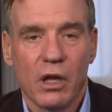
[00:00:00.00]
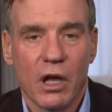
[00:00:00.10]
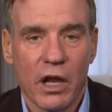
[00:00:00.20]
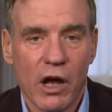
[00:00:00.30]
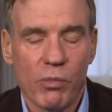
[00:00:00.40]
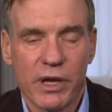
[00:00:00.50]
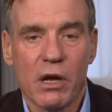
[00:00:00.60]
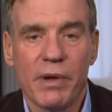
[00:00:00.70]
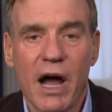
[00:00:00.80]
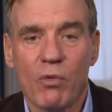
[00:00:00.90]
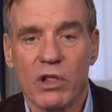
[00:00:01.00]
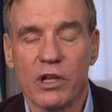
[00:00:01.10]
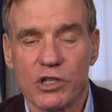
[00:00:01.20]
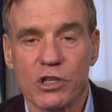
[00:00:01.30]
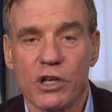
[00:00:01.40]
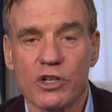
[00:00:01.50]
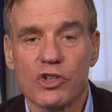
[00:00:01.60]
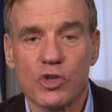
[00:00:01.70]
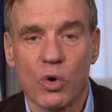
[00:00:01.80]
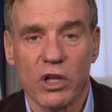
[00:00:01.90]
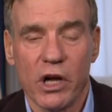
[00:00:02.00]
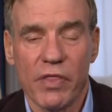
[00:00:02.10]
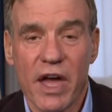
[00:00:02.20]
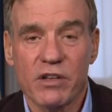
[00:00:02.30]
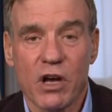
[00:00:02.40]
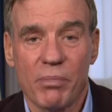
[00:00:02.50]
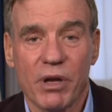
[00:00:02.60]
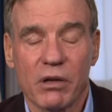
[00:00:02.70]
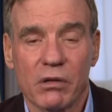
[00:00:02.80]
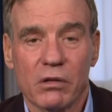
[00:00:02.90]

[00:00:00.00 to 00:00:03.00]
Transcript: And I will be coming out with legislation shortly on that topic.